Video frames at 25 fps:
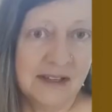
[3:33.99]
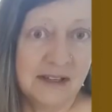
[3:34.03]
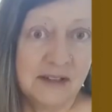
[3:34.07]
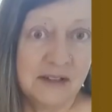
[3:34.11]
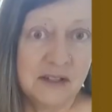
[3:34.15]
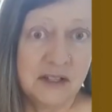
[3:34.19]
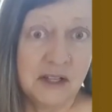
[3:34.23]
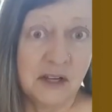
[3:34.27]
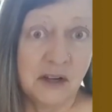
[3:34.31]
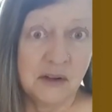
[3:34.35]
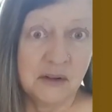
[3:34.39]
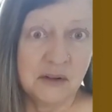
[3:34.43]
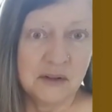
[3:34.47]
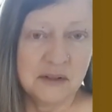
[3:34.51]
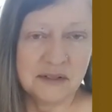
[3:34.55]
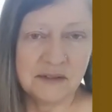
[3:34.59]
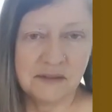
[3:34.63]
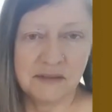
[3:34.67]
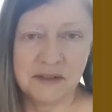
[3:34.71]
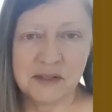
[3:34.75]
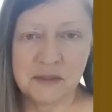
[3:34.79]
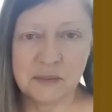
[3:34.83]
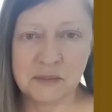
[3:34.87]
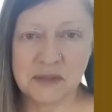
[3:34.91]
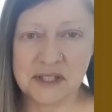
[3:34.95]
tones of
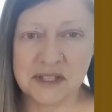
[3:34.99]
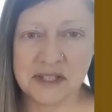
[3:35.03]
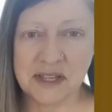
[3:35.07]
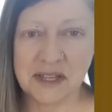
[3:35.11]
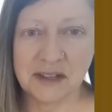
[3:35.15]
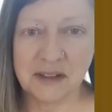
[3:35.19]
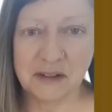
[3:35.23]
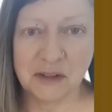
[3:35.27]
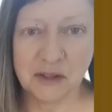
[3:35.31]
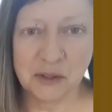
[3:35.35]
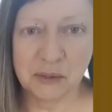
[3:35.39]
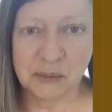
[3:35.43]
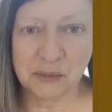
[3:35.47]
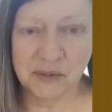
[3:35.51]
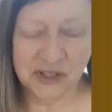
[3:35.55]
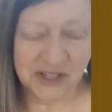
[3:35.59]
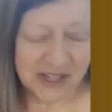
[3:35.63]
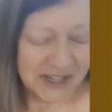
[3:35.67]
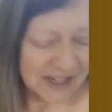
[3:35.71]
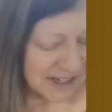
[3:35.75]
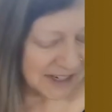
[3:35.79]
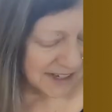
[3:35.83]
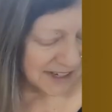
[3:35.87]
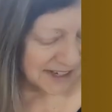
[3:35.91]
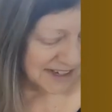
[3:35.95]
this particular
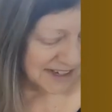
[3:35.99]
breed.